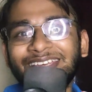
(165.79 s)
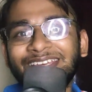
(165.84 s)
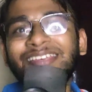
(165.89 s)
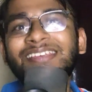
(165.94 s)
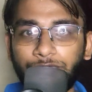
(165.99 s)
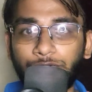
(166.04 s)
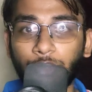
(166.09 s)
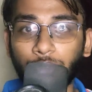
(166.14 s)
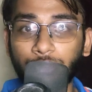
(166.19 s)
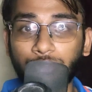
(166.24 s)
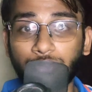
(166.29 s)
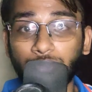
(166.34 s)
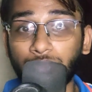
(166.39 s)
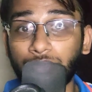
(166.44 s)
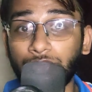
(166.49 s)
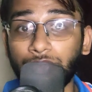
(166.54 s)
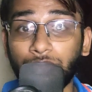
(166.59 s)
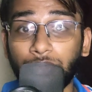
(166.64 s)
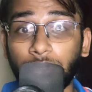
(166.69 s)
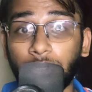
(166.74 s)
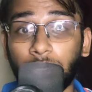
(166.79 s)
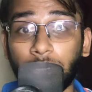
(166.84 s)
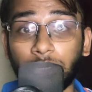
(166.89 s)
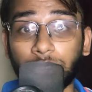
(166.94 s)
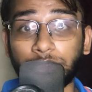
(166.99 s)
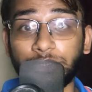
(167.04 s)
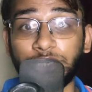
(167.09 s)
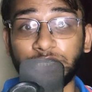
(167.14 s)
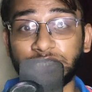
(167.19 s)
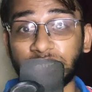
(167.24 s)
If those
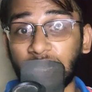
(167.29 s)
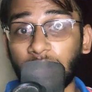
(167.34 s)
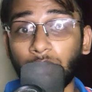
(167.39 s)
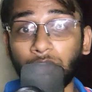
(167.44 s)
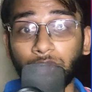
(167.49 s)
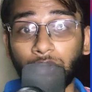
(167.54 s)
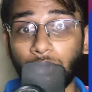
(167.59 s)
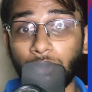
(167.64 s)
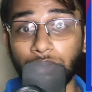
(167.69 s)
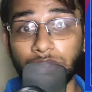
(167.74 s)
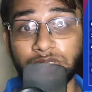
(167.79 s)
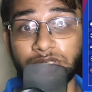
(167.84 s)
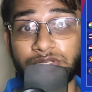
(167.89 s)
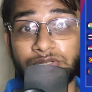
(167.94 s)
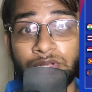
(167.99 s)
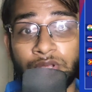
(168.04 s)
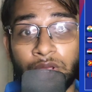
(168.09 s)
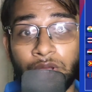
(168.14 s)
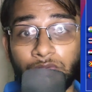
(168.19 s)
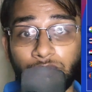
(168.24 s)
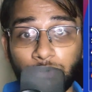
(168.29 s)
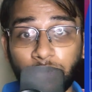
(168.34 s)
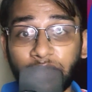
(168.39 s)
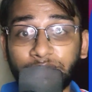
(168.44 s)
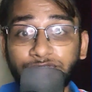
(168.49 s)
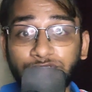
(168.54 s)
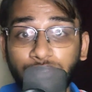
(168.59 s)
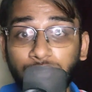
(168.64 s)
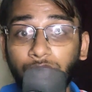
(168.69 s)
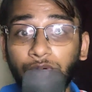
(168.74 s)
2 disallowed goals would
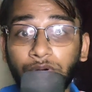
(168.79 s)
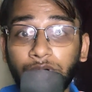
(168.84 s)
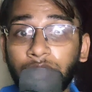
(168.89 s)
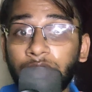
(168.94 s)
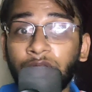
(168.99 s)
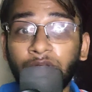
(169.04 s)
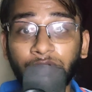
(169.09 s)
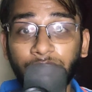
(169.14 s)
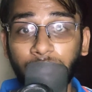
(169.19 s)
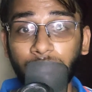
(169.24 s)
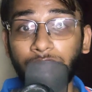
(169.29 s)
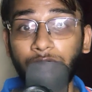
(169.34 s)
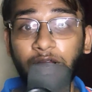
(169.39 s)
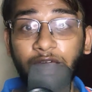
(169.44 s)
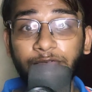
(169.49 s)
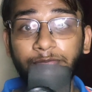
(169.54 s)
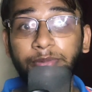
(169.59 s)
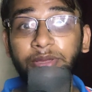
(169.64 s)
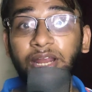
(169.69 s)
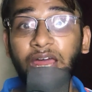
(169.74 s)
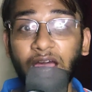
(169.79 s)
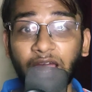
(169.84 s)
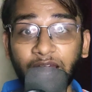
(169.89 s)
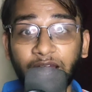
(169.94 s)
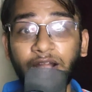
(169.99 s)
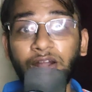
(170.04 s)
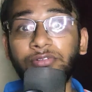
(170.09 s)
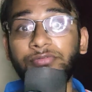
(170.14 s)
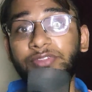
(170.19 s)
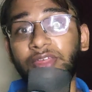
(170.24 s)
have stood, we would have been
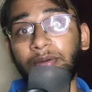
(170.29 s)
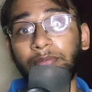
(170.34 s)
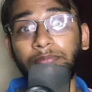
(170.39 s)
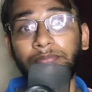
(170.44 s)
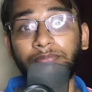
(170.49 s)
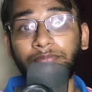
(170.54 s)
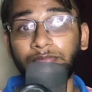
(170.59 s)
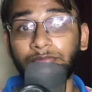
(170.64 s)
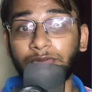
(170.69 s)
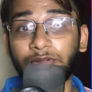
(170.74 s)
ahead of them